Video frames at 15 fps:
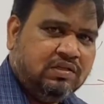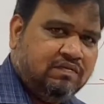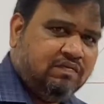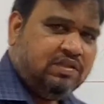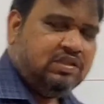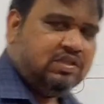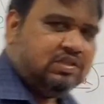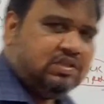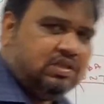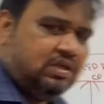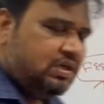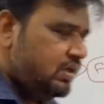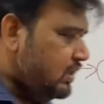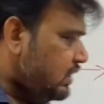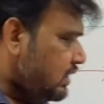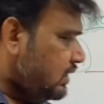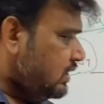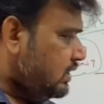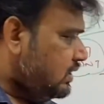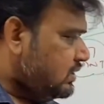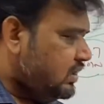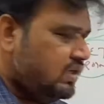which is
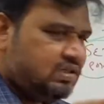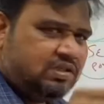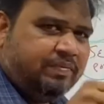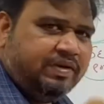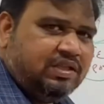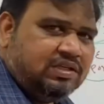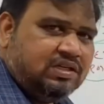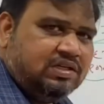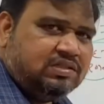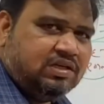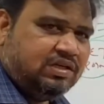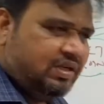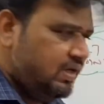sensed by the sensor.